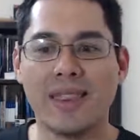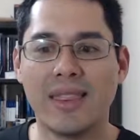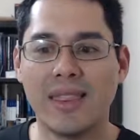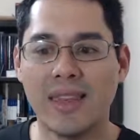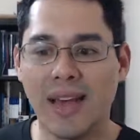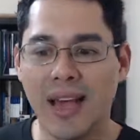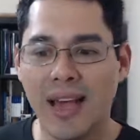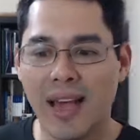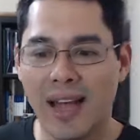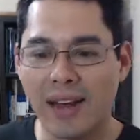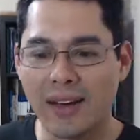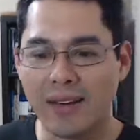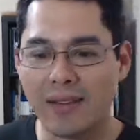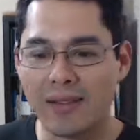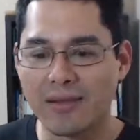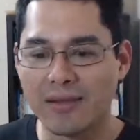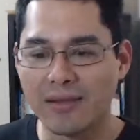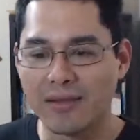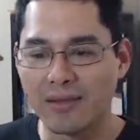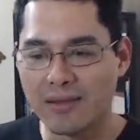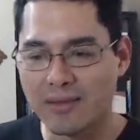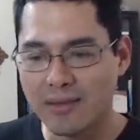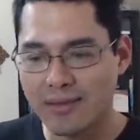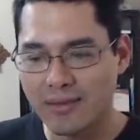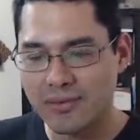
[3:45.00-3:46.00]
that
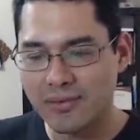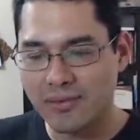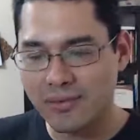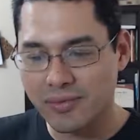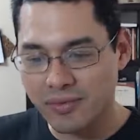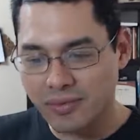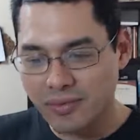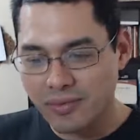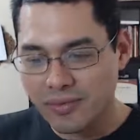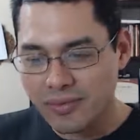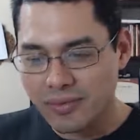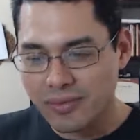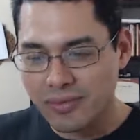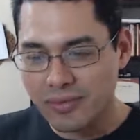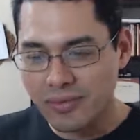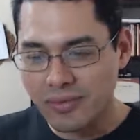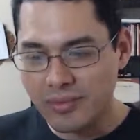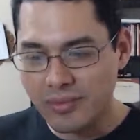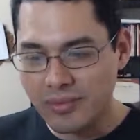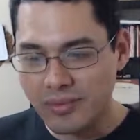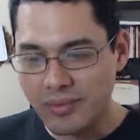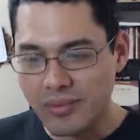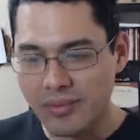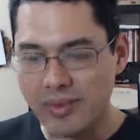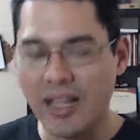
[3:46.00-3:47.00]

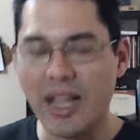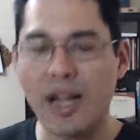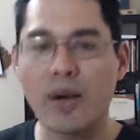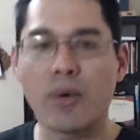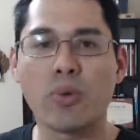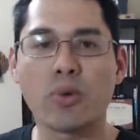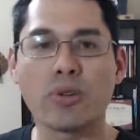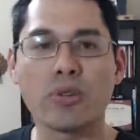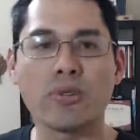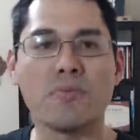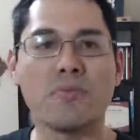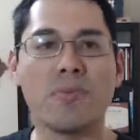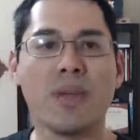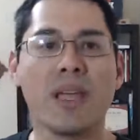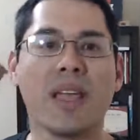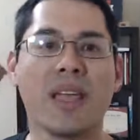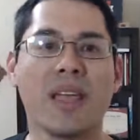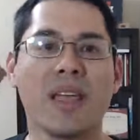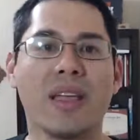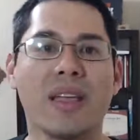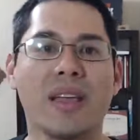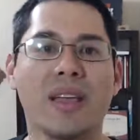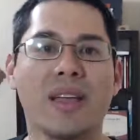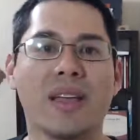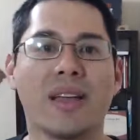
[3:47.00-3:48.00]
that was
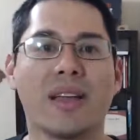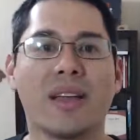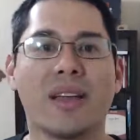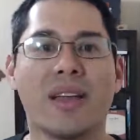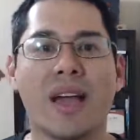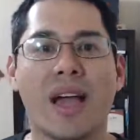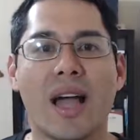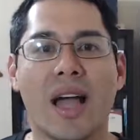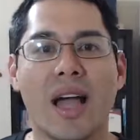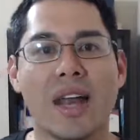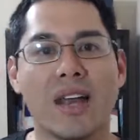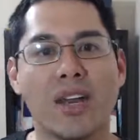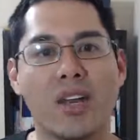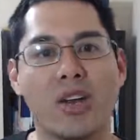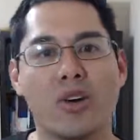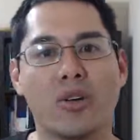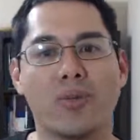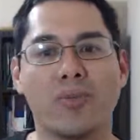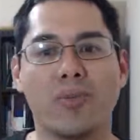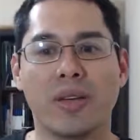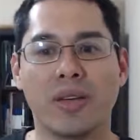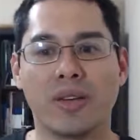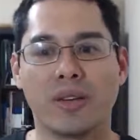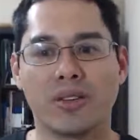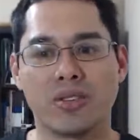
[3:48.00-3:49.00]
me, and
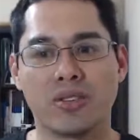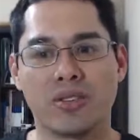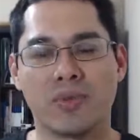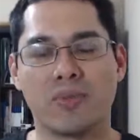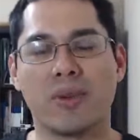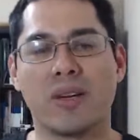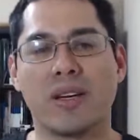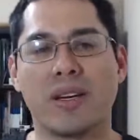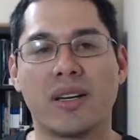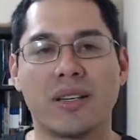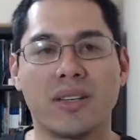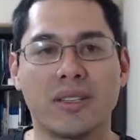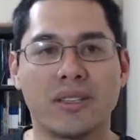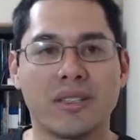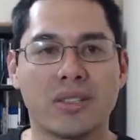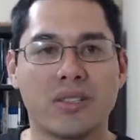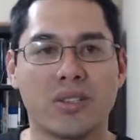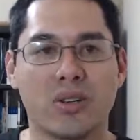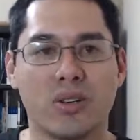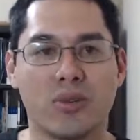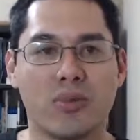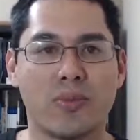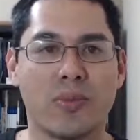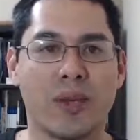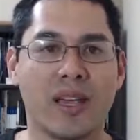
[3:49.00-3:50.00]
not because somebody else
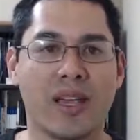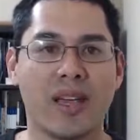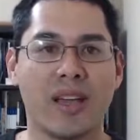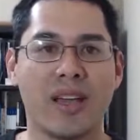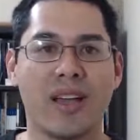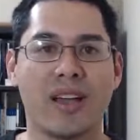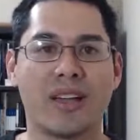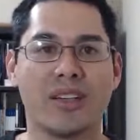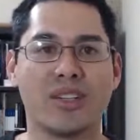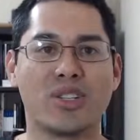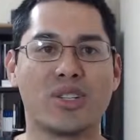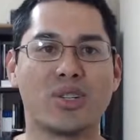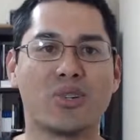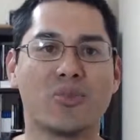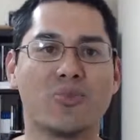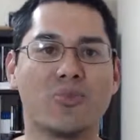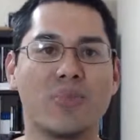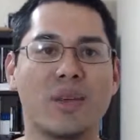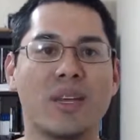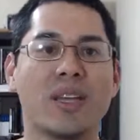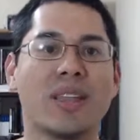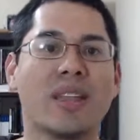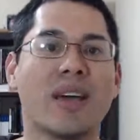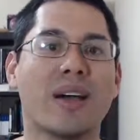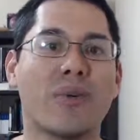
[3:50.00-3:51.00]
told me I should
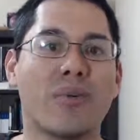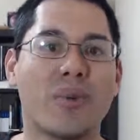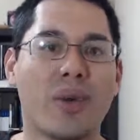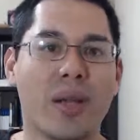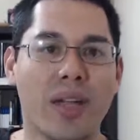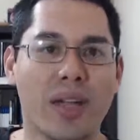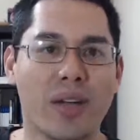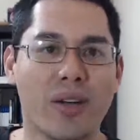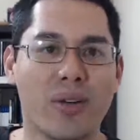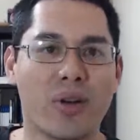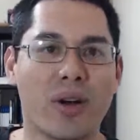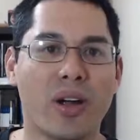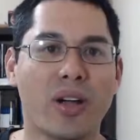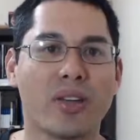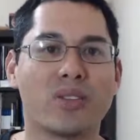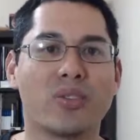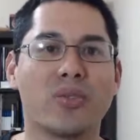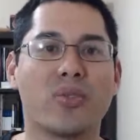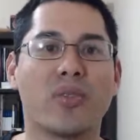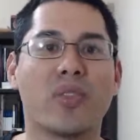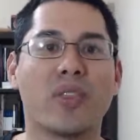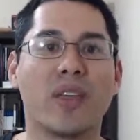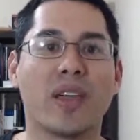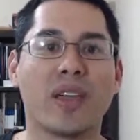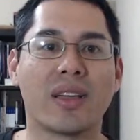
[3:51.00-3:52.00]
be that way or I
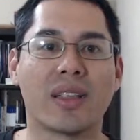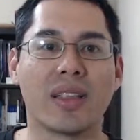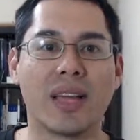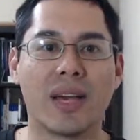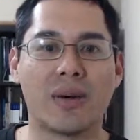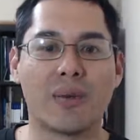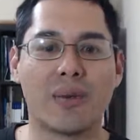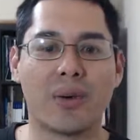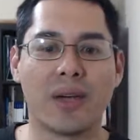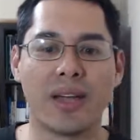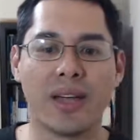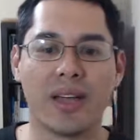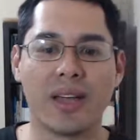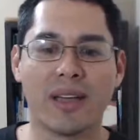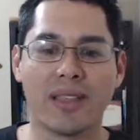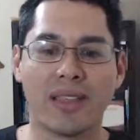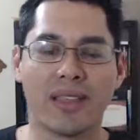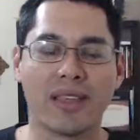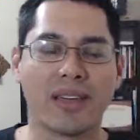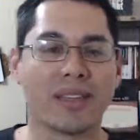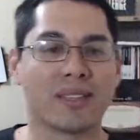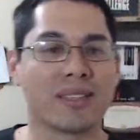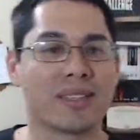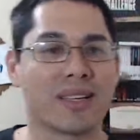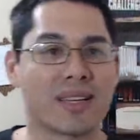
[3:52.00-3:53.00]
should think that way and
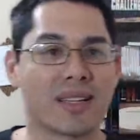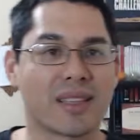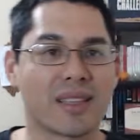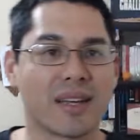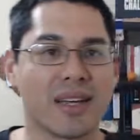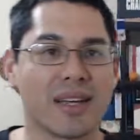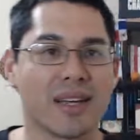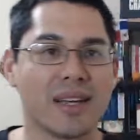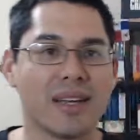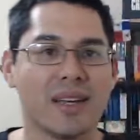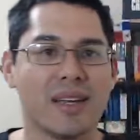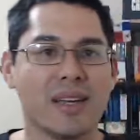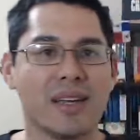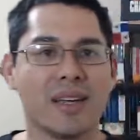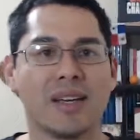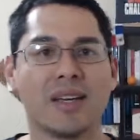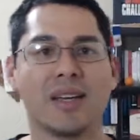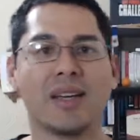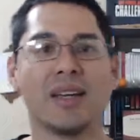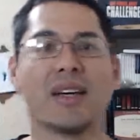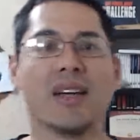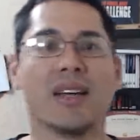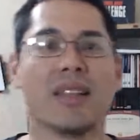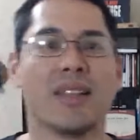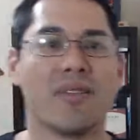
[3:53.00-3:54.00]
things like that.
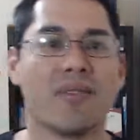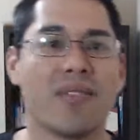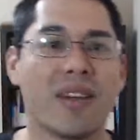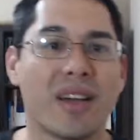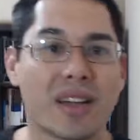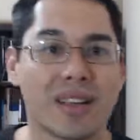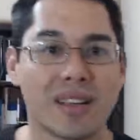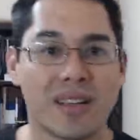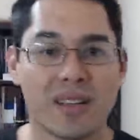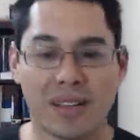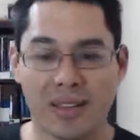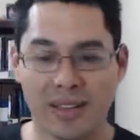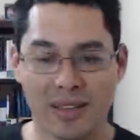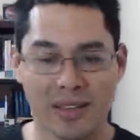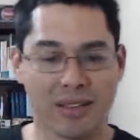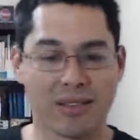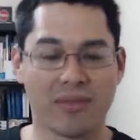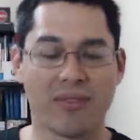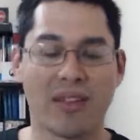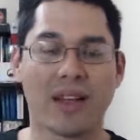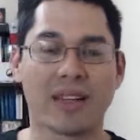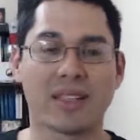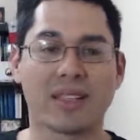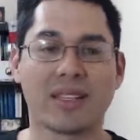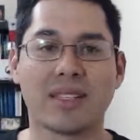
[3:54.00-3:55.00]
And the
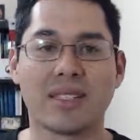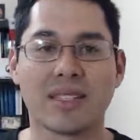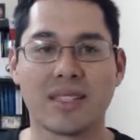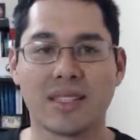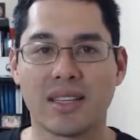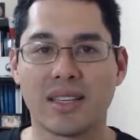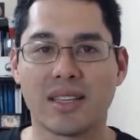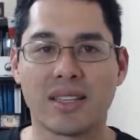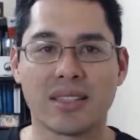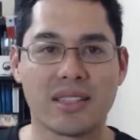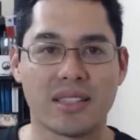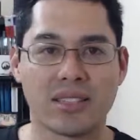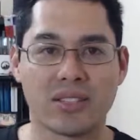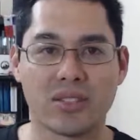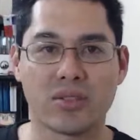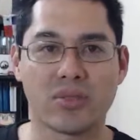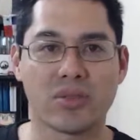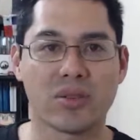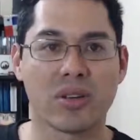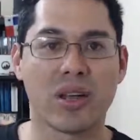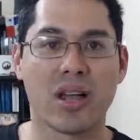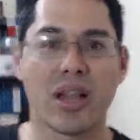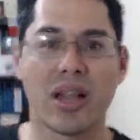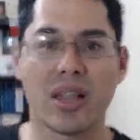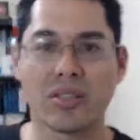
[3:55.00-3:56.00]
fact is that as
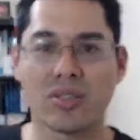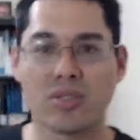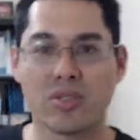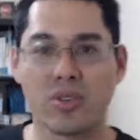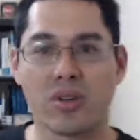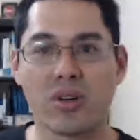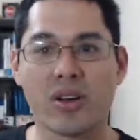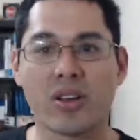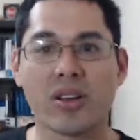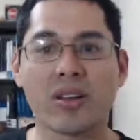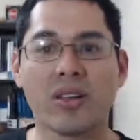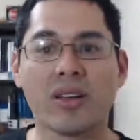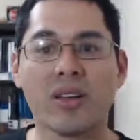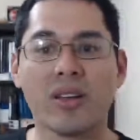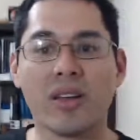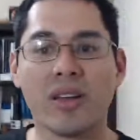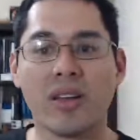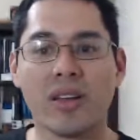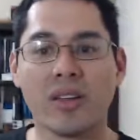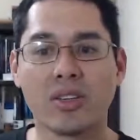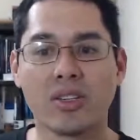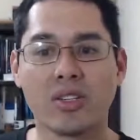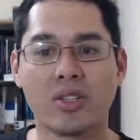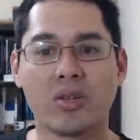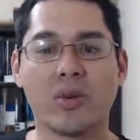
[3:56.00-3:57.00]
soon as I started
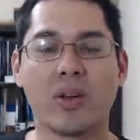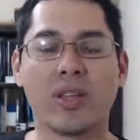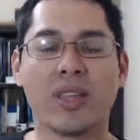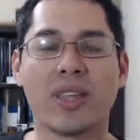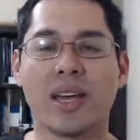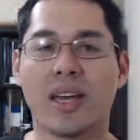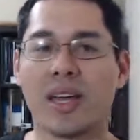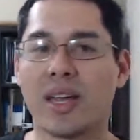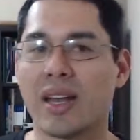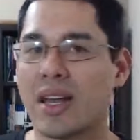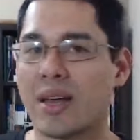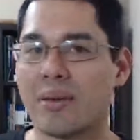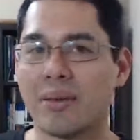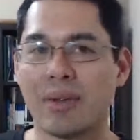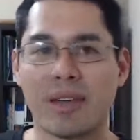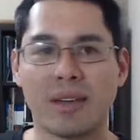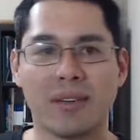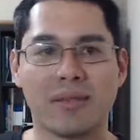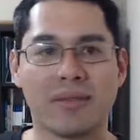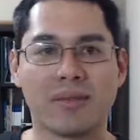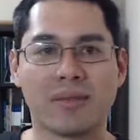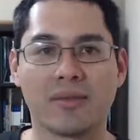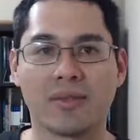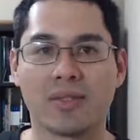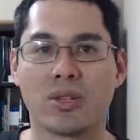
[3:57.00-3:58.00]
doing that, I
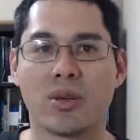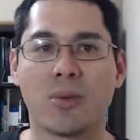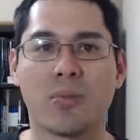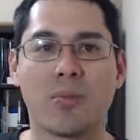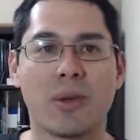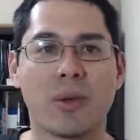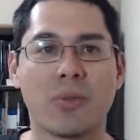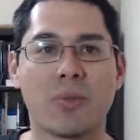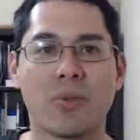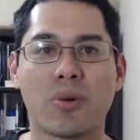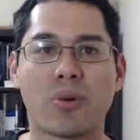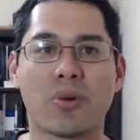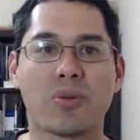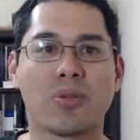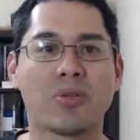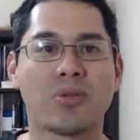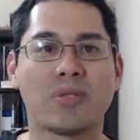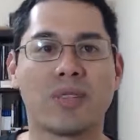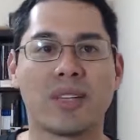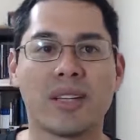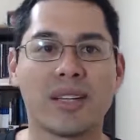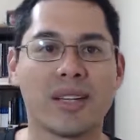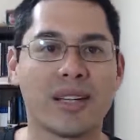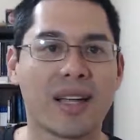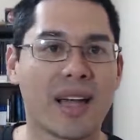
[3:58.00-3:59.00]
mean, some people
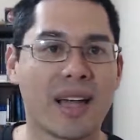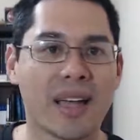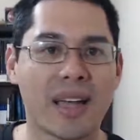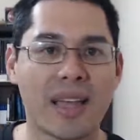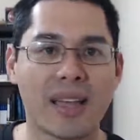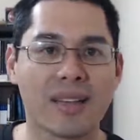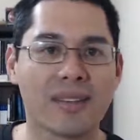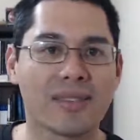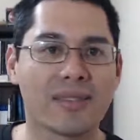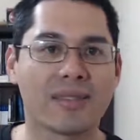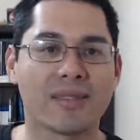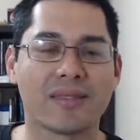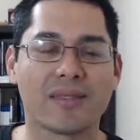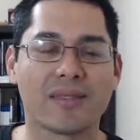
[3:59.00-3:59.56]
didn't like it,